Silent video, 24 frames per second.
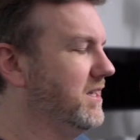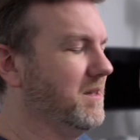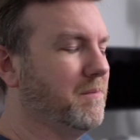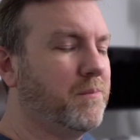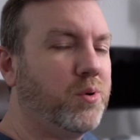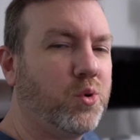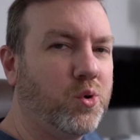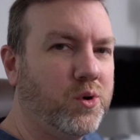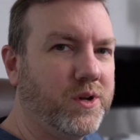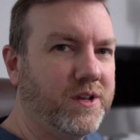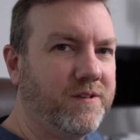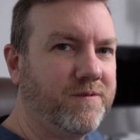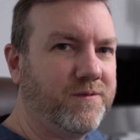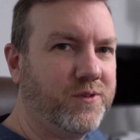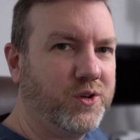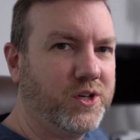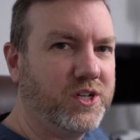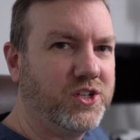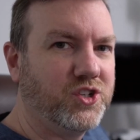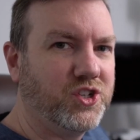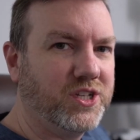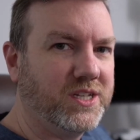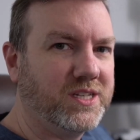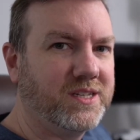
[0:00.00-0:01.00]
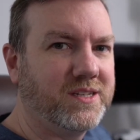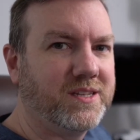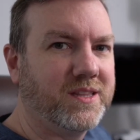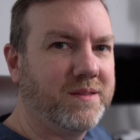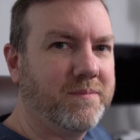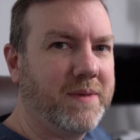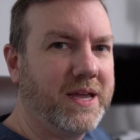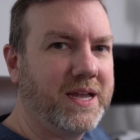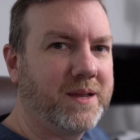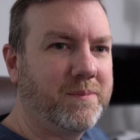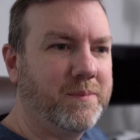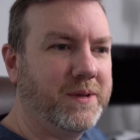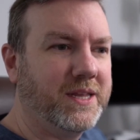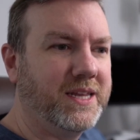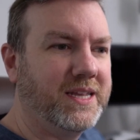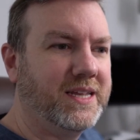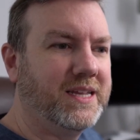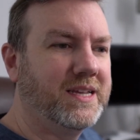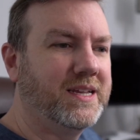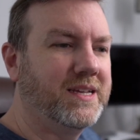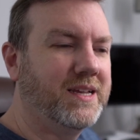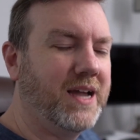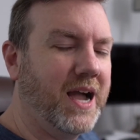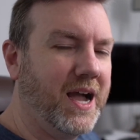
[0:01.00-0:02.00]
importing footage into the Mac
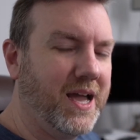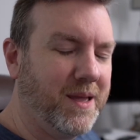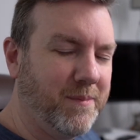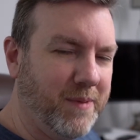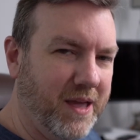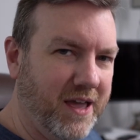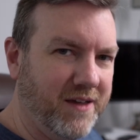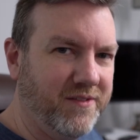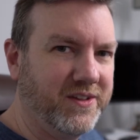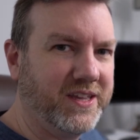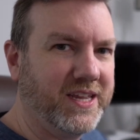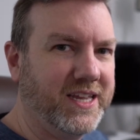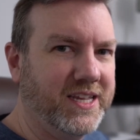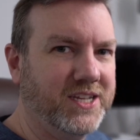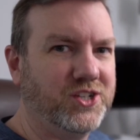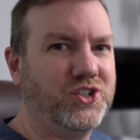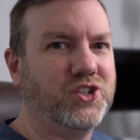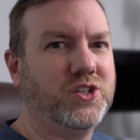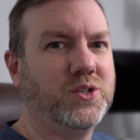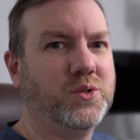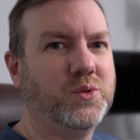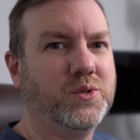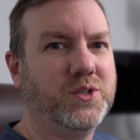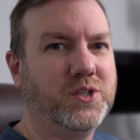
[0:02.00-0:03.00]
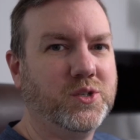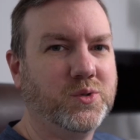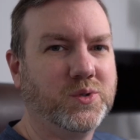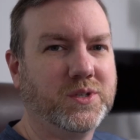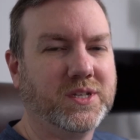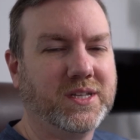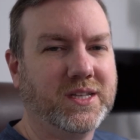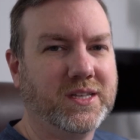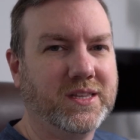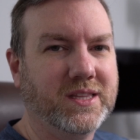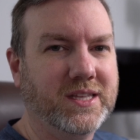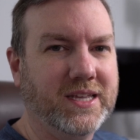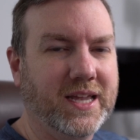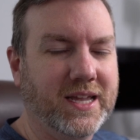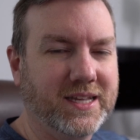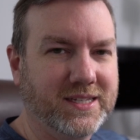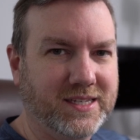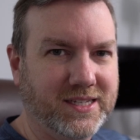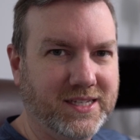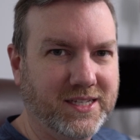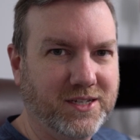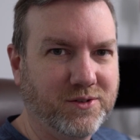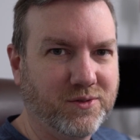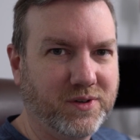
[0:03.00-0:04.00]
Mini, I'm having issues using the
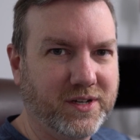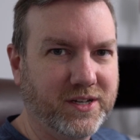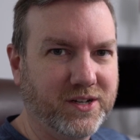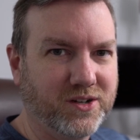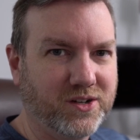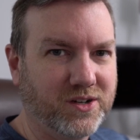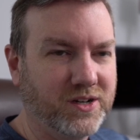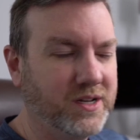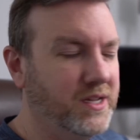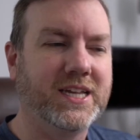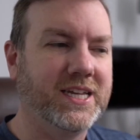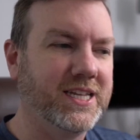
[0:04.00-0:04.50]
S D reader.